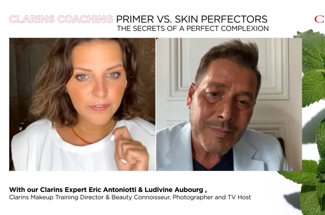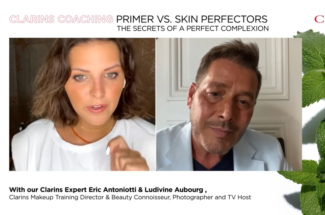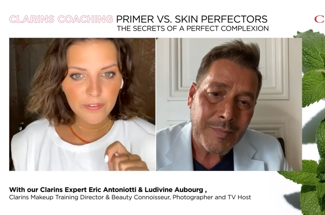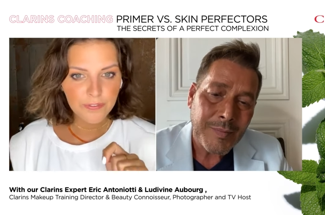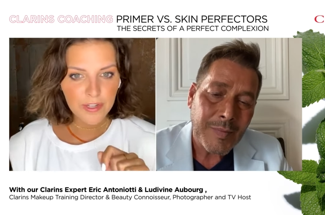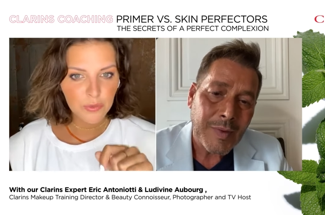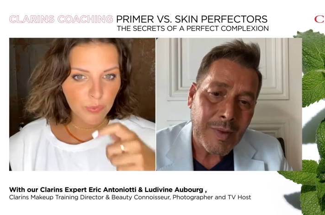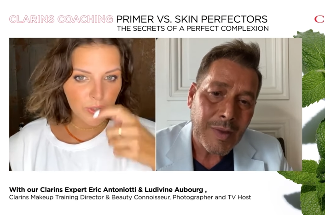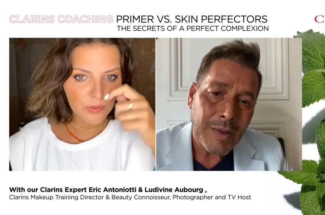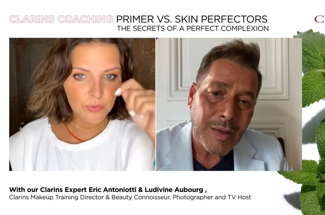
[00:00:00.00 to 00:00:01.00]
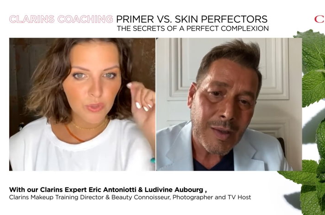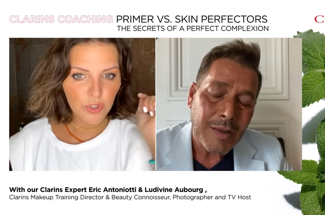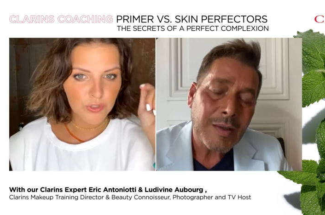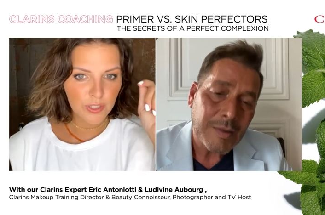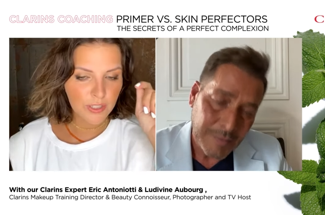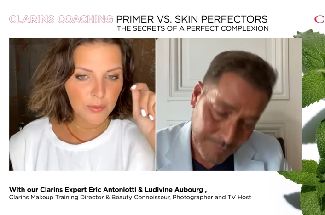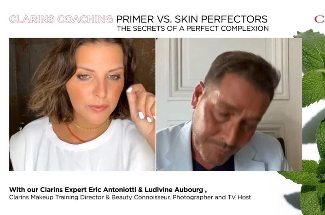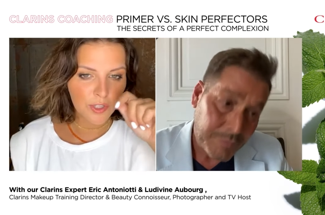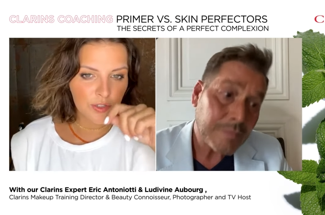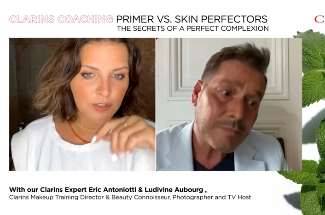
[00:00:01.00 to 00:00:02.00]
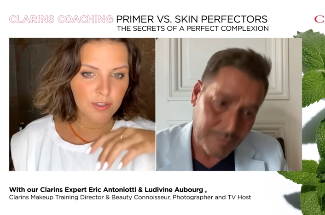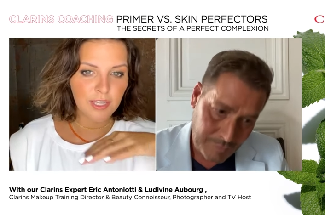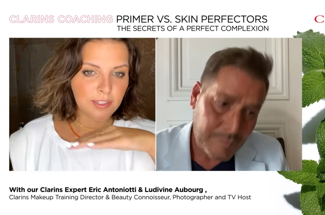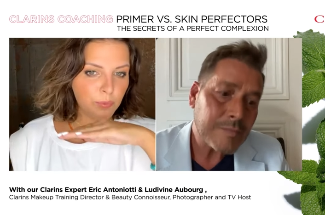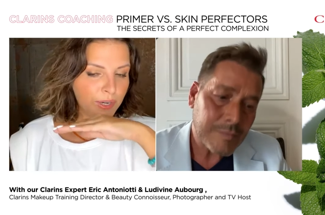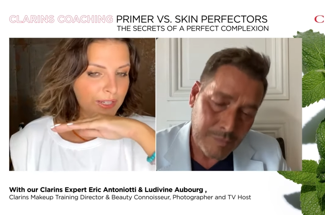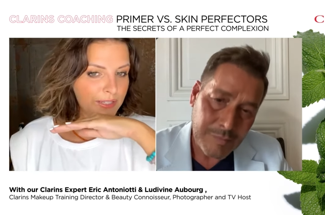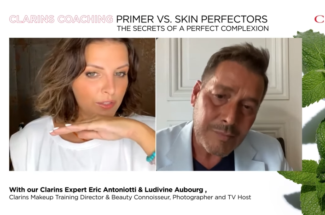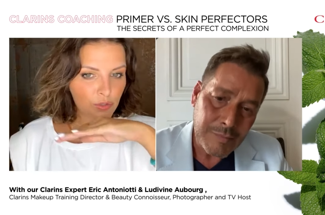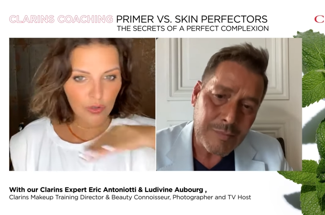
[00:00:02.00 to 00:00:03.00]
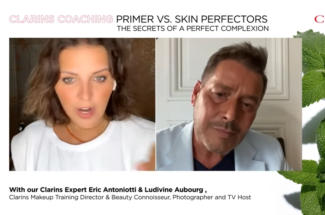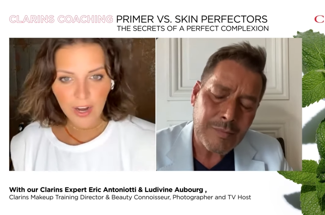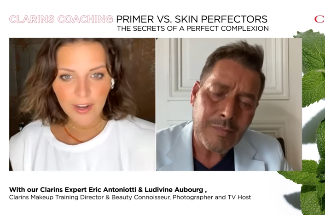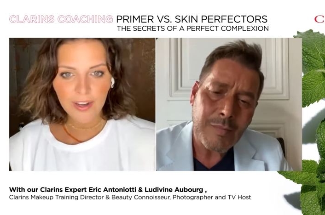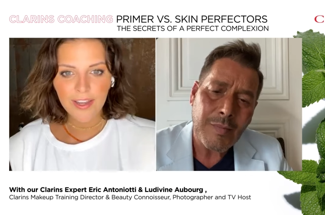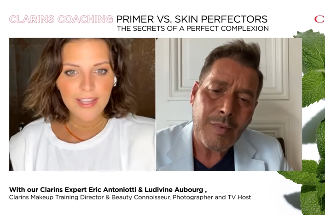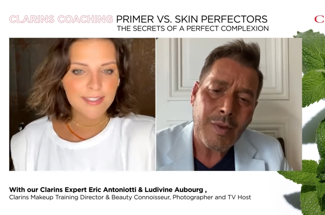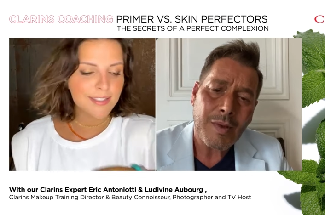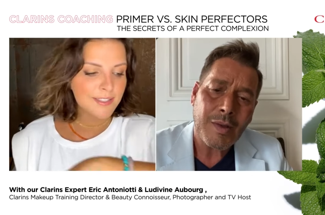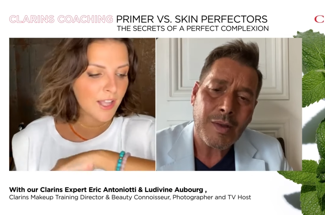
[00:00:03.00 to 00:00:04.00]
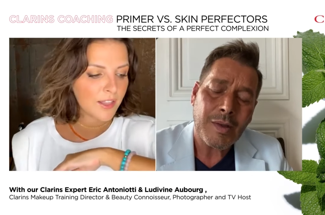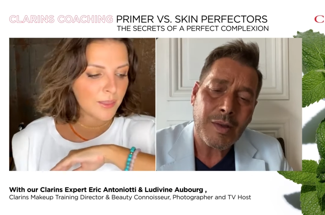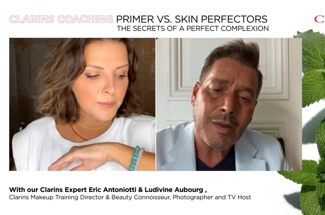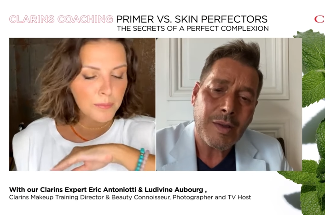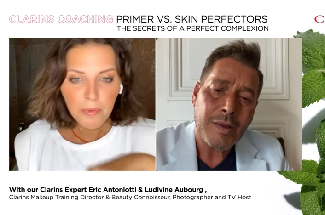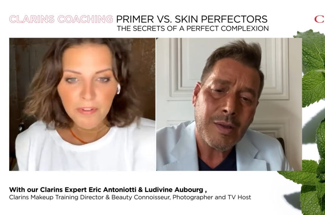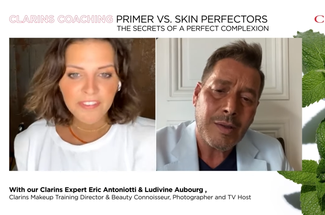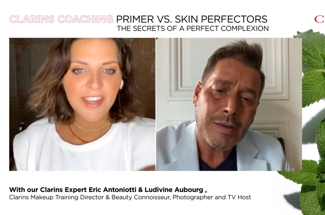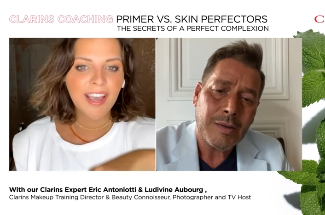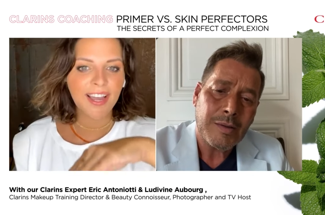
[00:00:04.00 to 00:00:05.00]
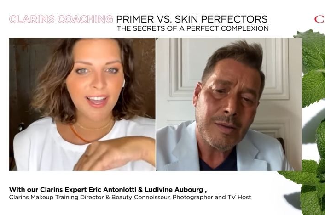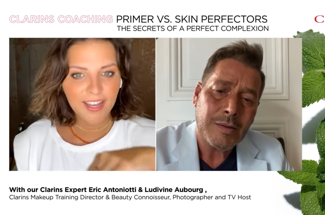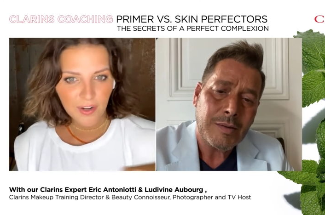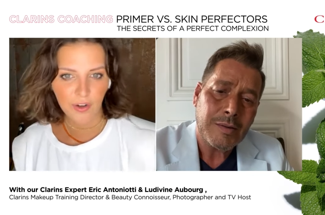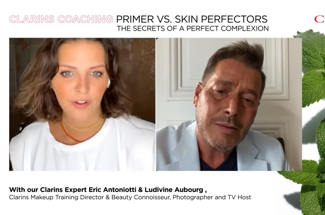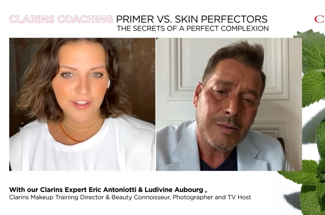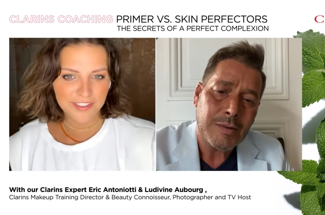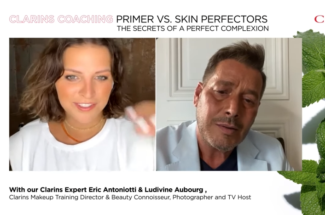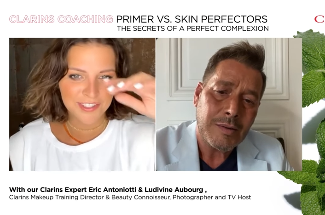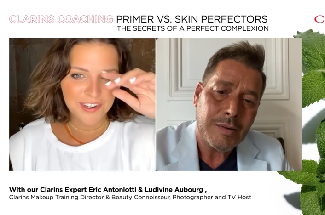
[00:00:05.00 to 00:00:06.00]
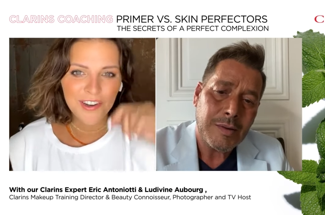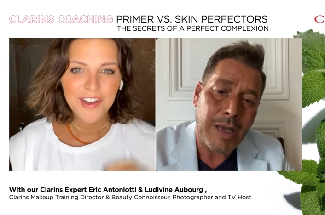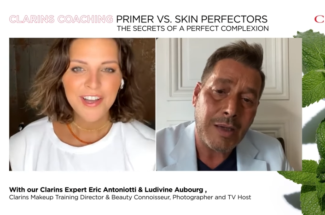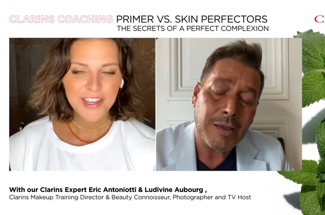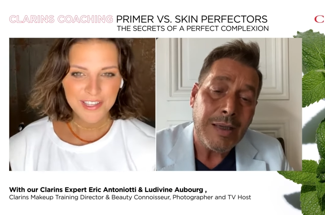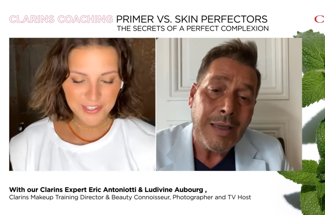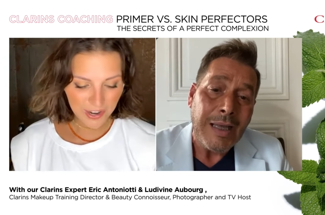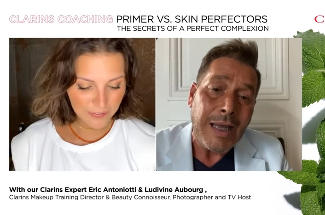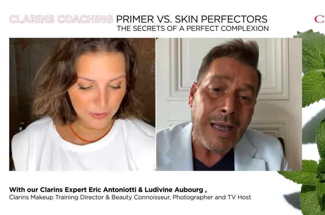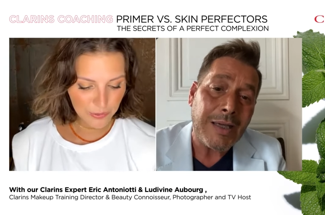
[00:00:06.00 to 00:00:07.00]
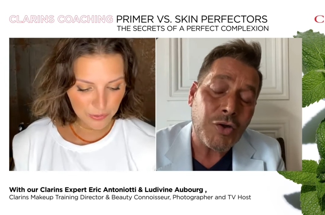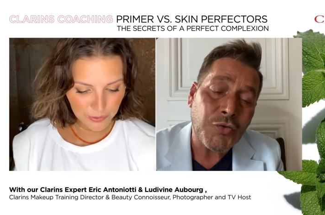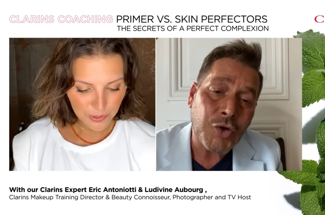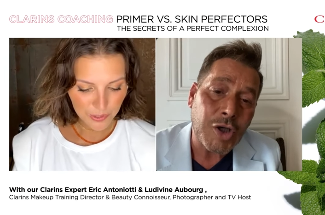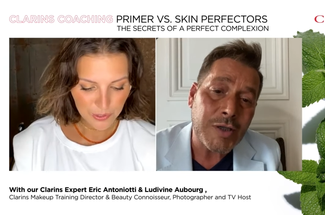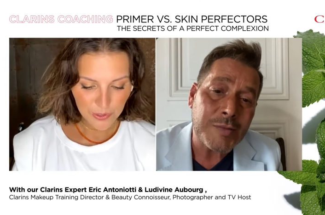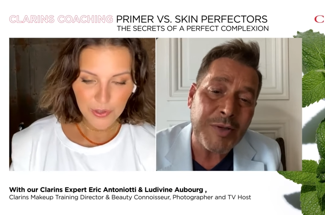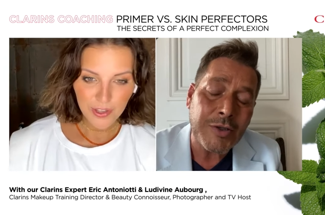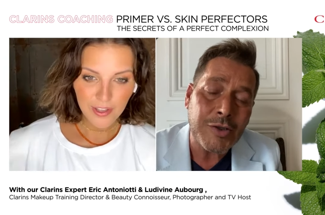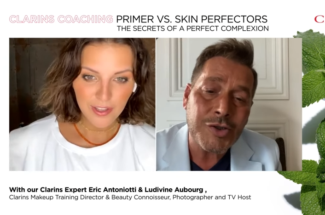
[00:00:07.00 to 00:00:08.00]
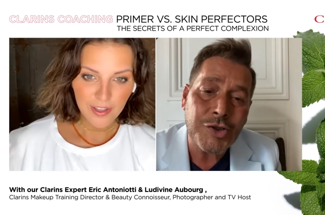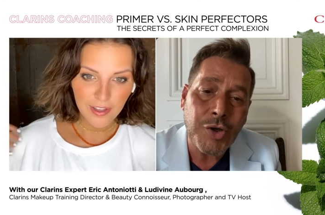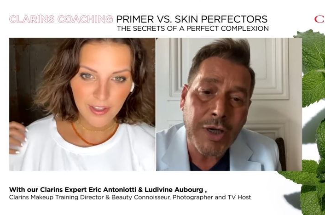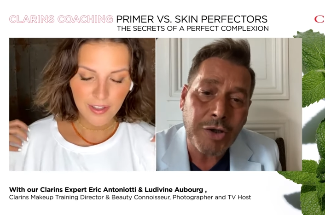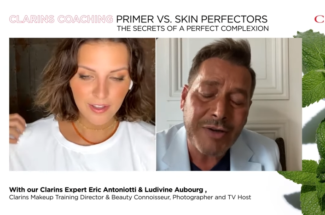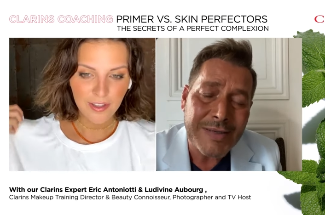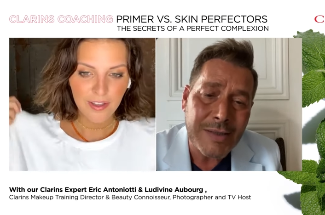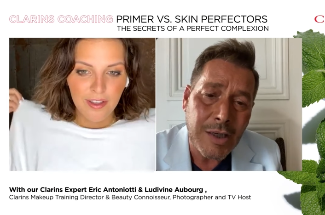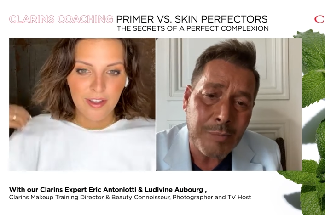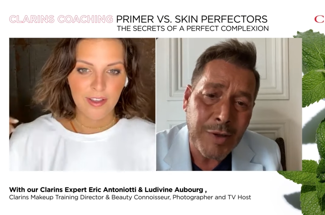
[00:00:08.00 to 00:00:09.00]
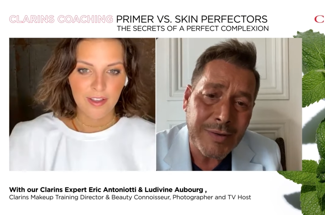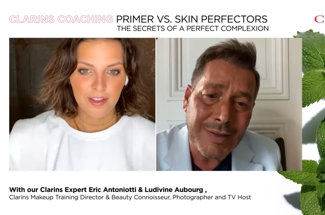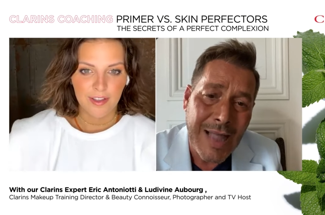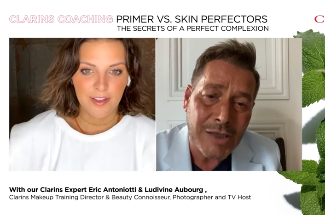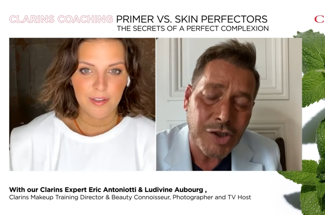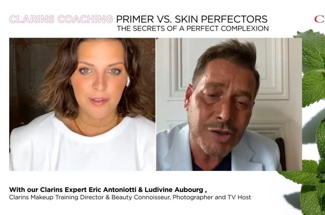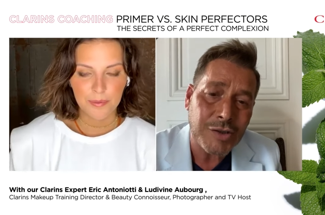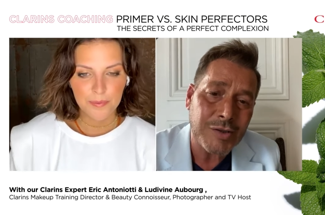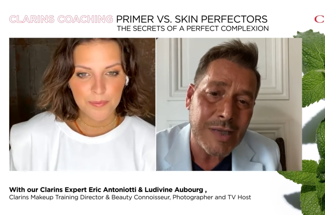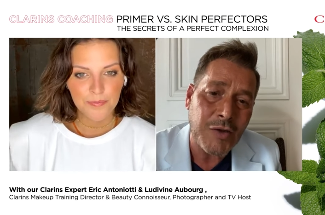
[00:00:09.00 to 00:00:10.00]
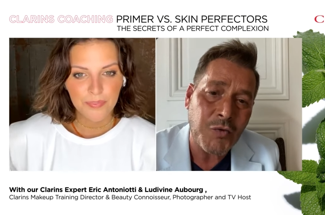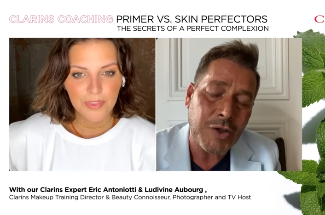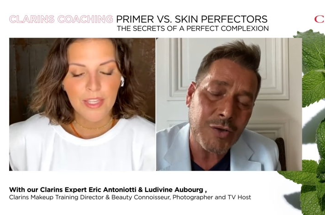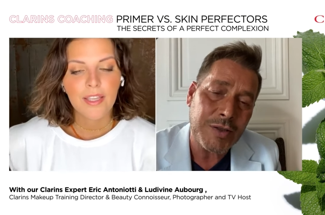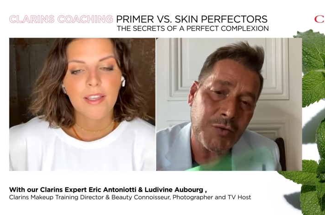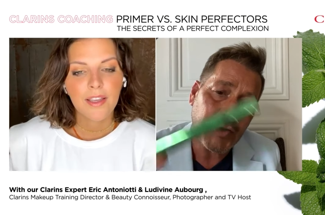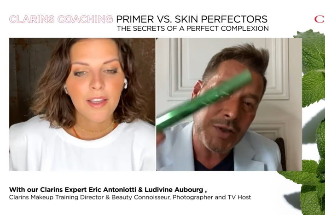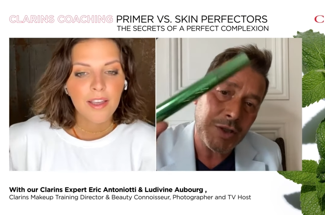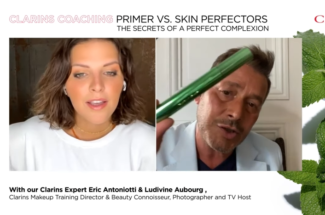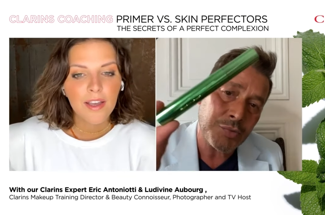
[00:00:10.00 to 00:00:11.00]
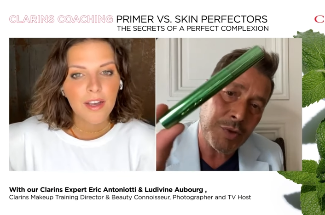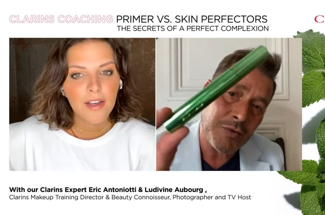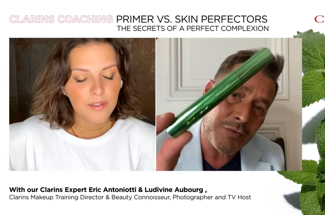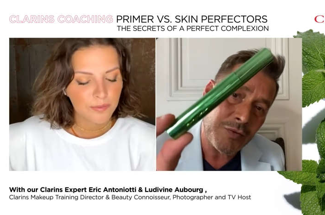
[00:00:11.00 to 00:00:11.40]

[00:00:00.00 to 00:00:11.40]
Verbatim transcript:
Speaker 1: very fast when using it, because then when it's dry, it's not moving at all.
Speaker 2: So yeah. you have and to... of course, because you are crazy about lashes, I think you did finish with